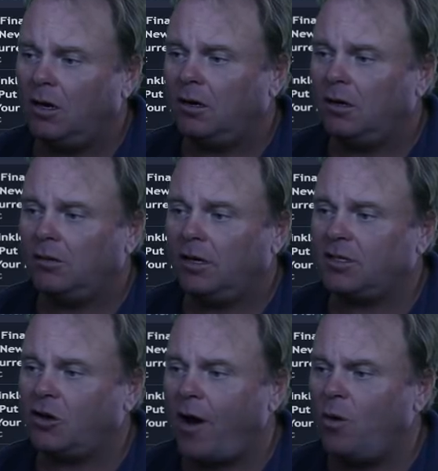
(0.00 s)
is a
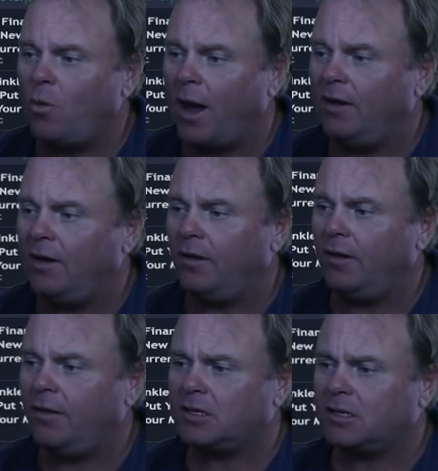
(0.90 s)
grand wave like
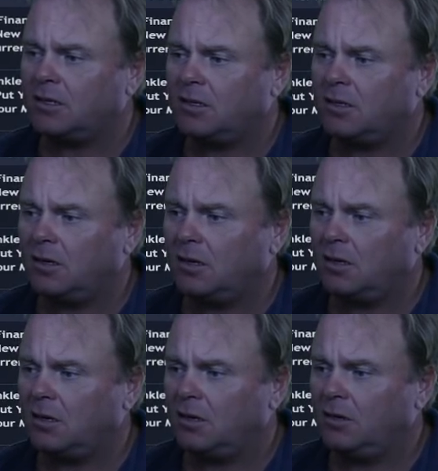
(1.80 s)
this.
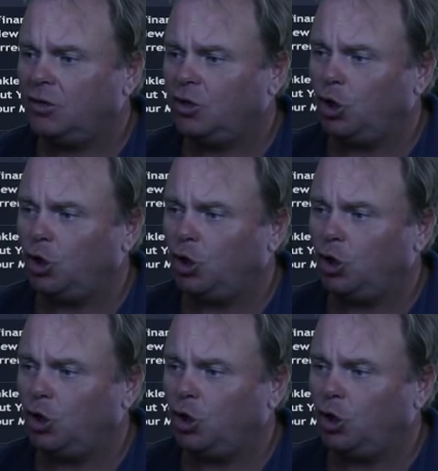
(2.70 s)
2,